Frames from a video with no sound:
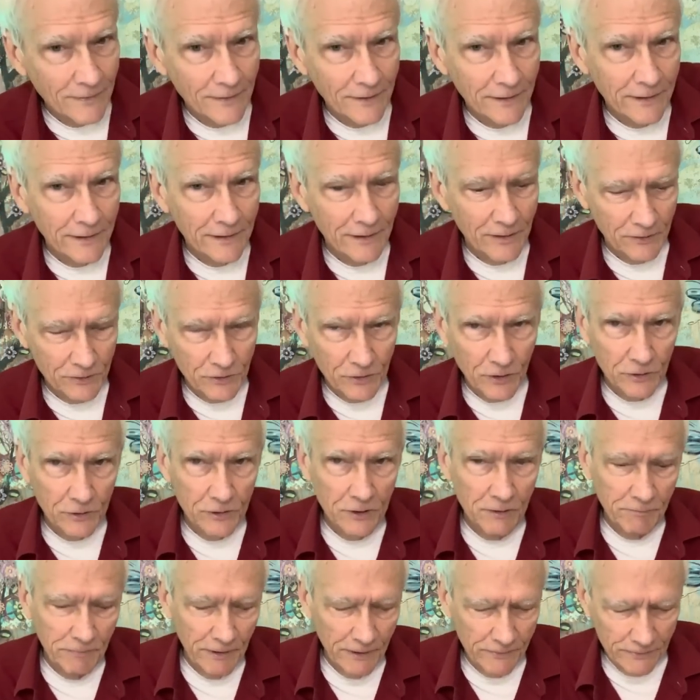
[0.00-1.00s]
and I'll talk
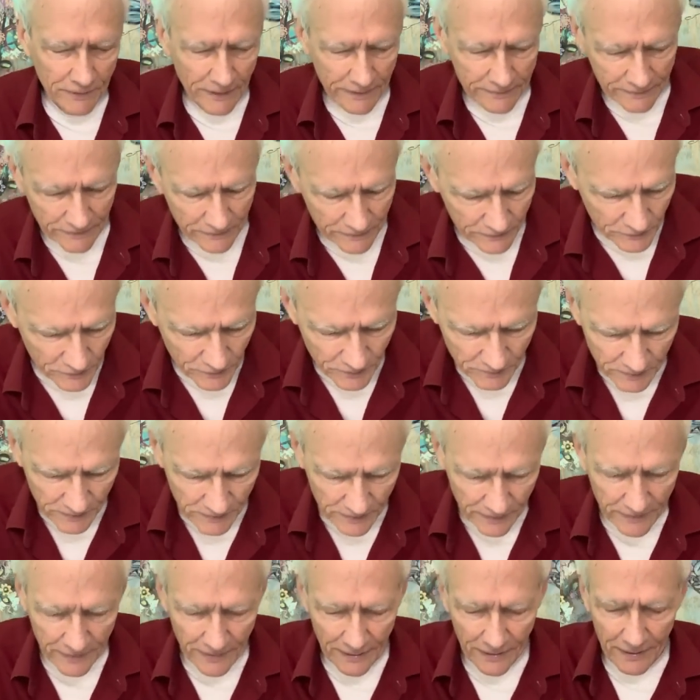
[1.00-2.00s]
about that in a little
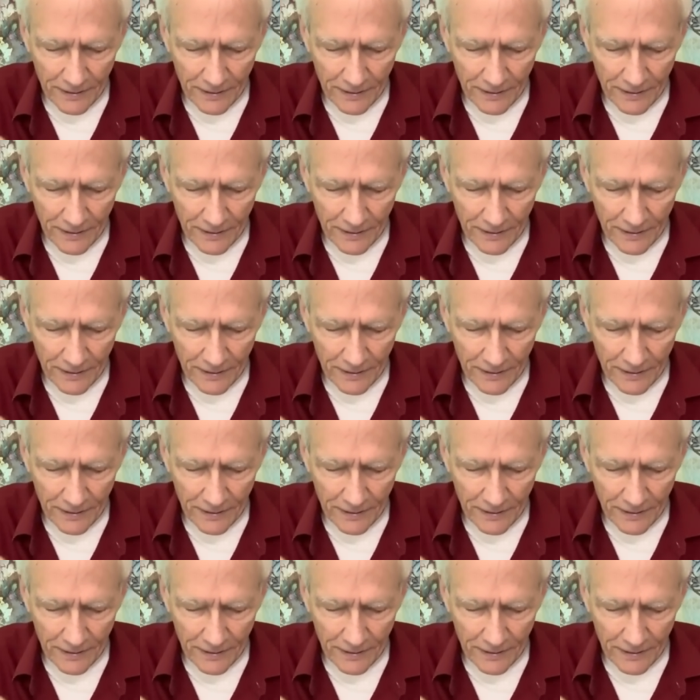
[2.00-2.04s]
bit.